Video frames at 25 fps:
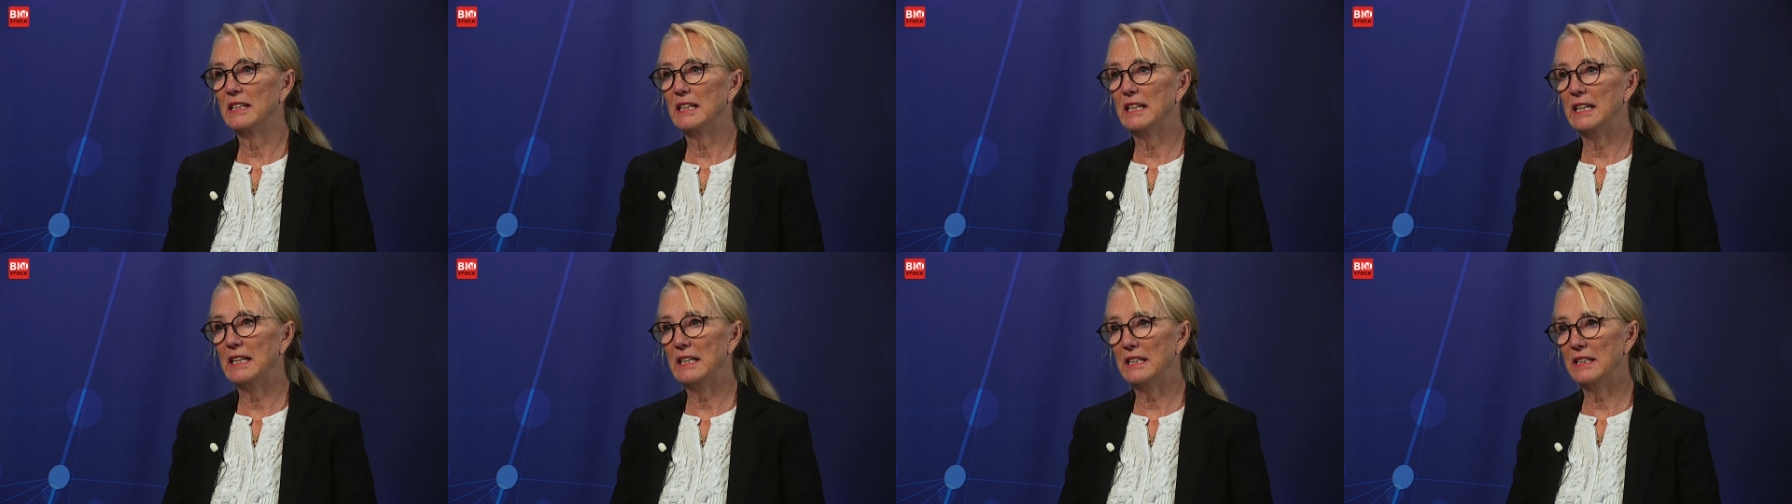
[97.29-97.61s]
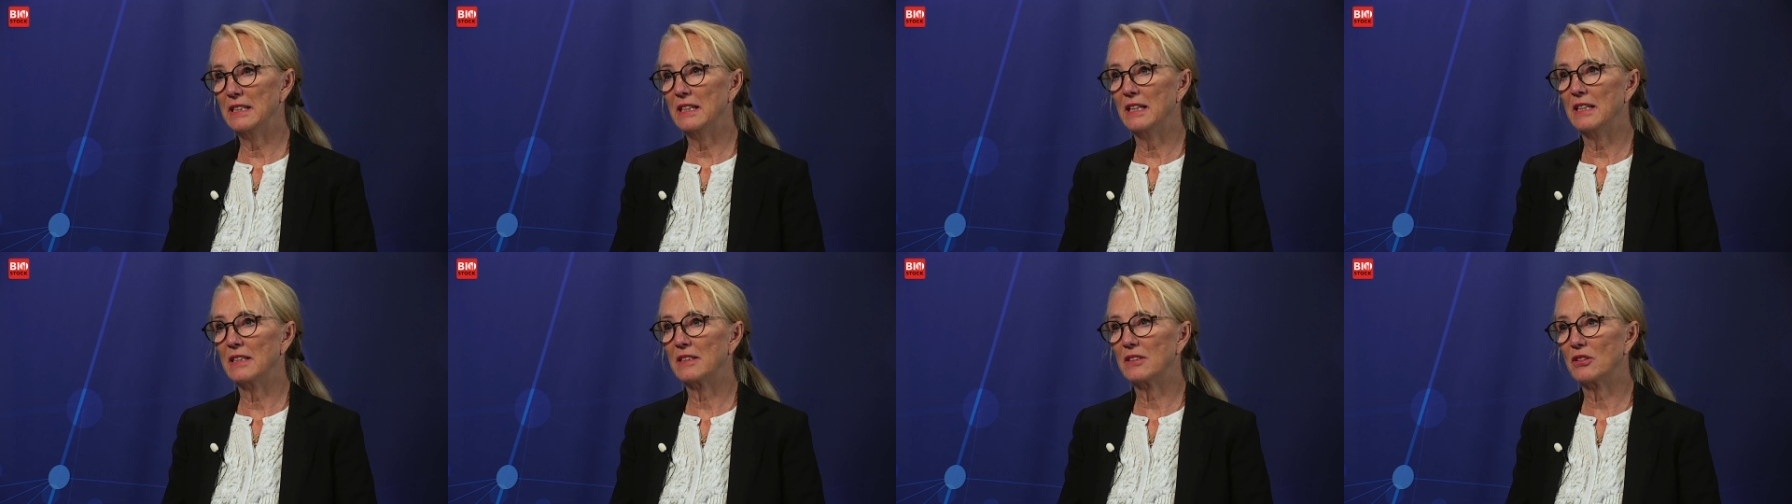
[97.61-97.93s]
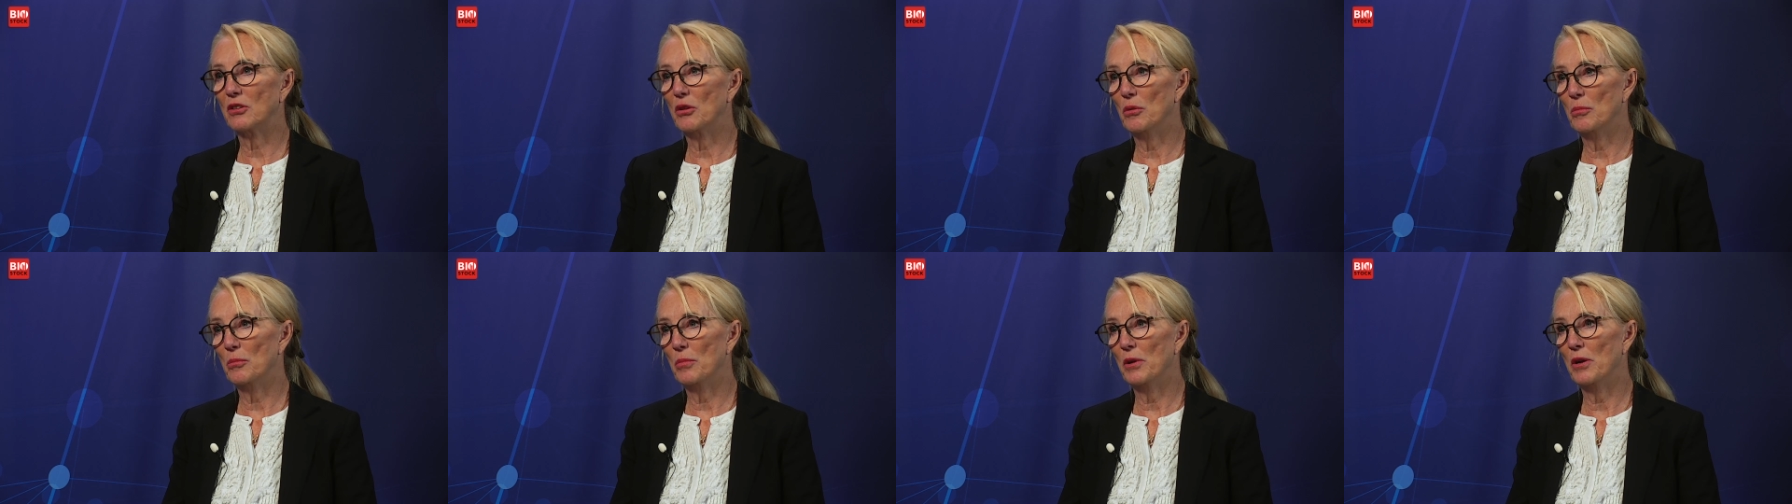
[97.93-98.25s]
in that
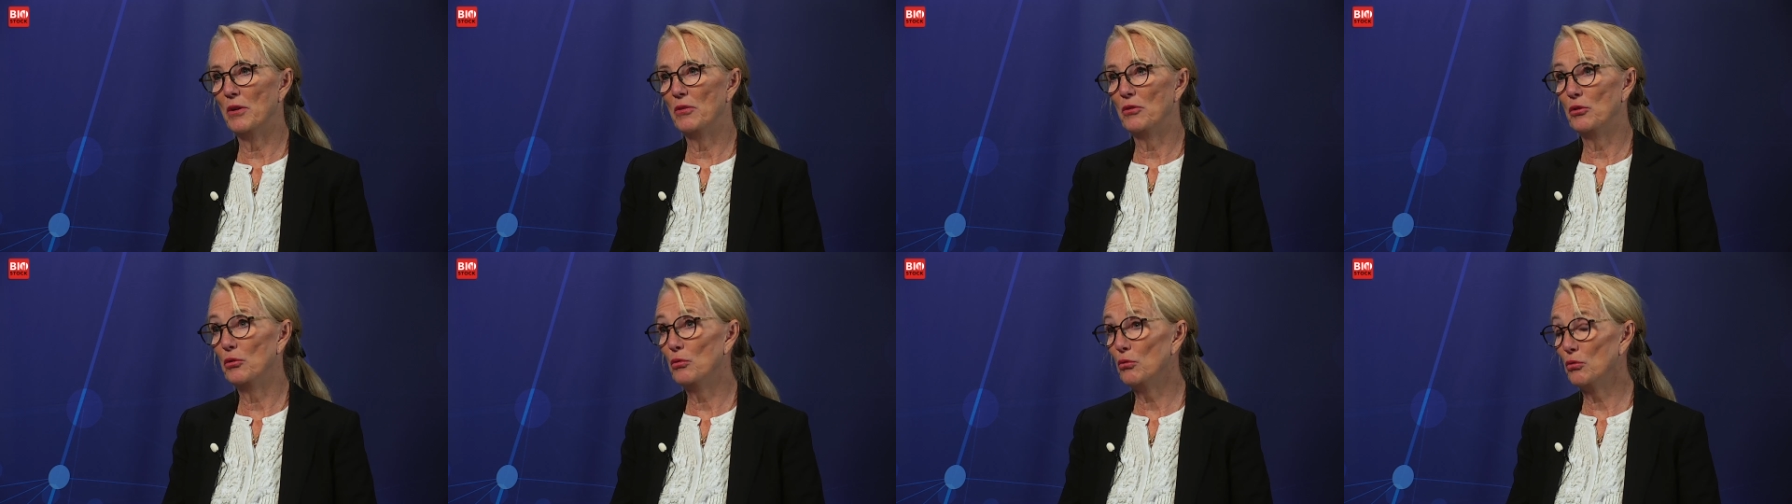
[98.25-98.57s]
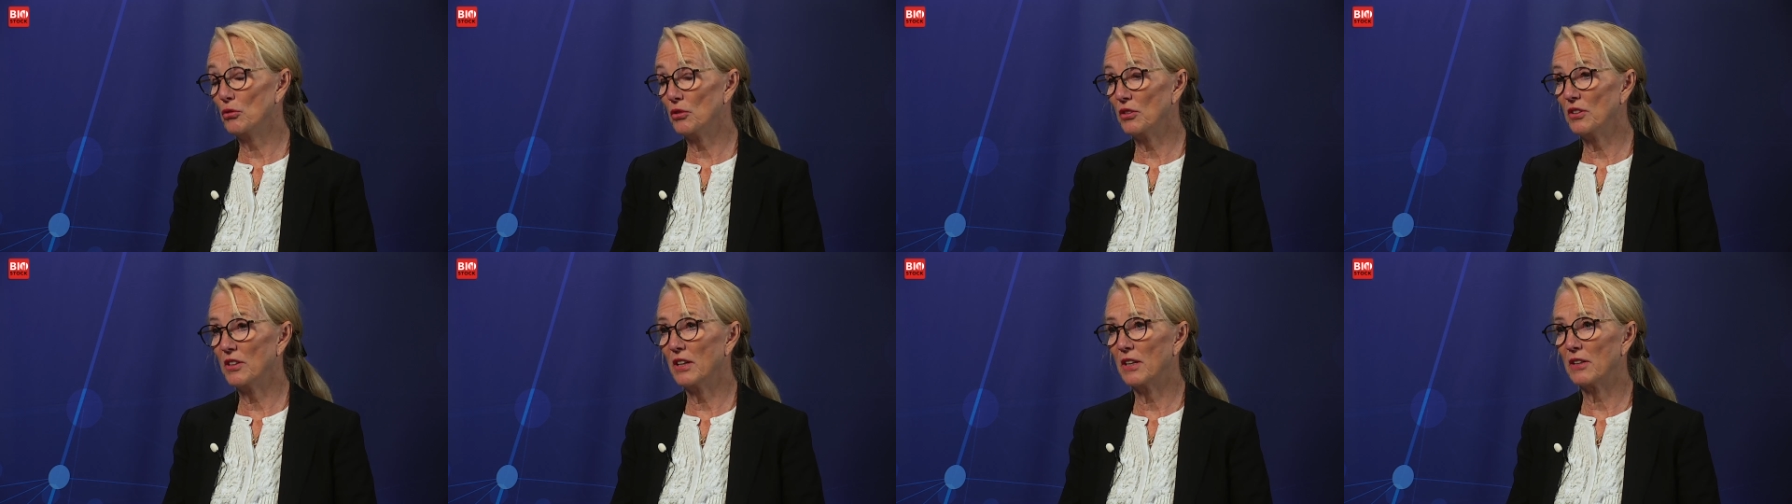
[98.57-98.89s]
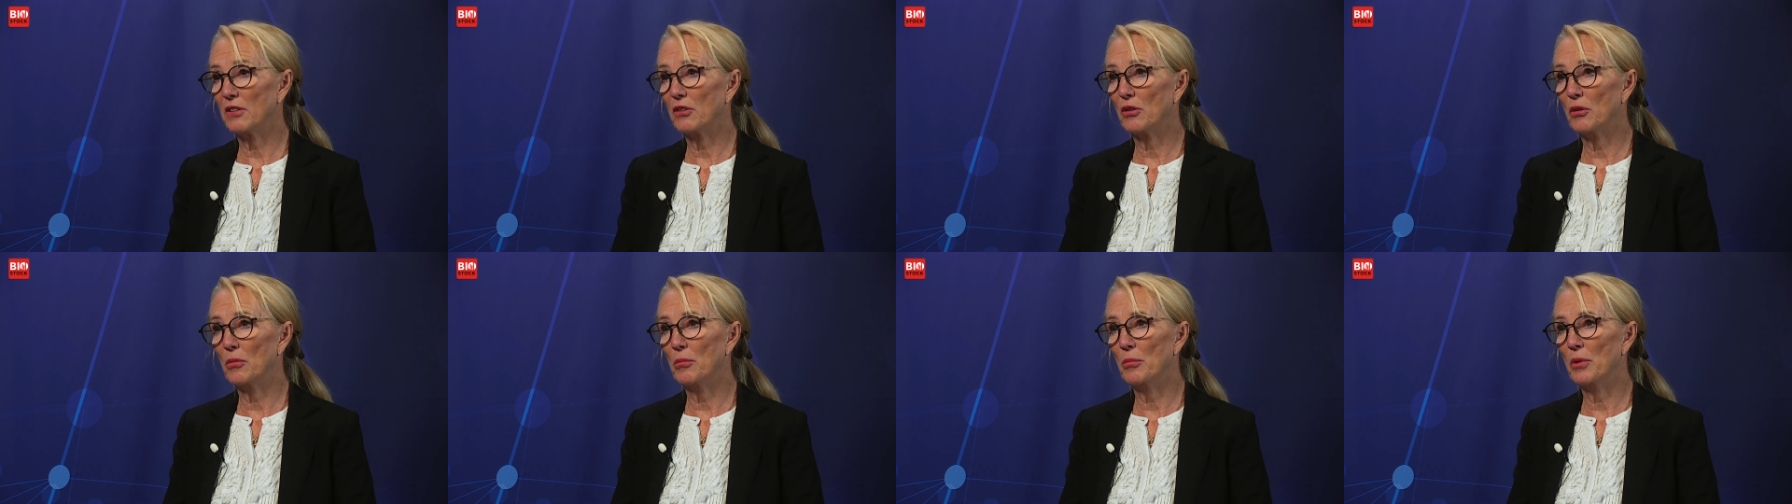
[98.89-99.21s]
compound, using
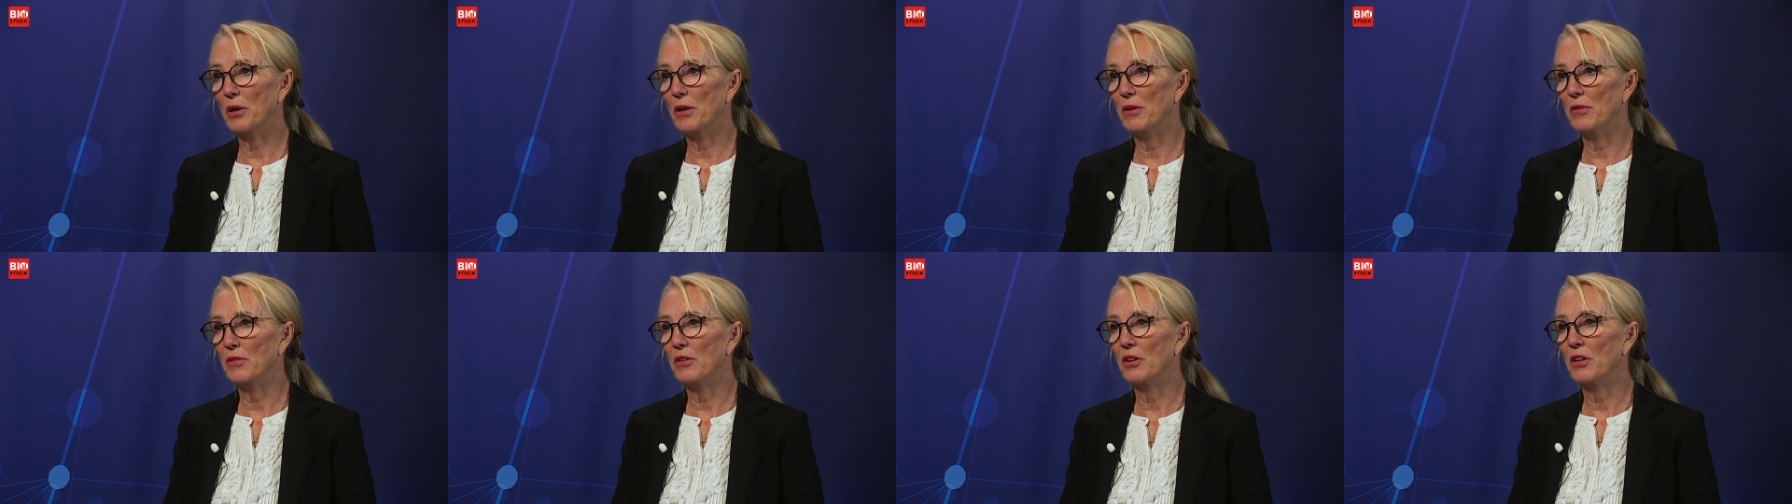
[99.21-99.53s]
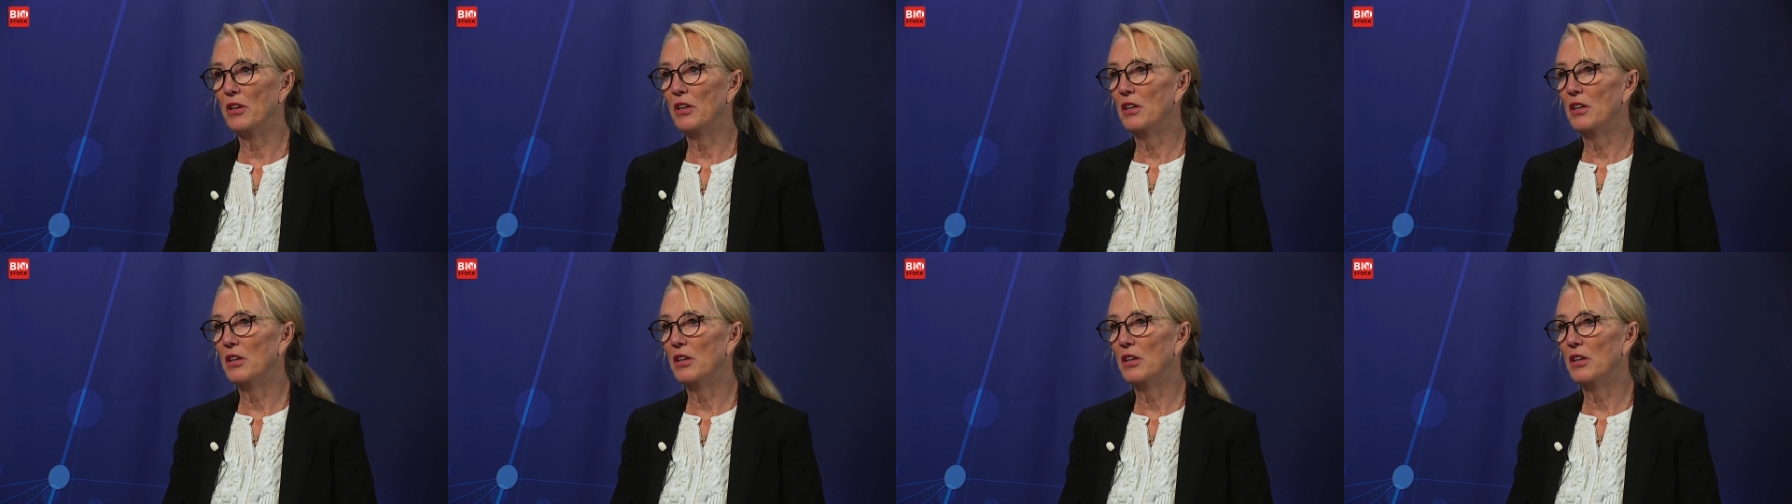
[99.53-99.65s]
that compound.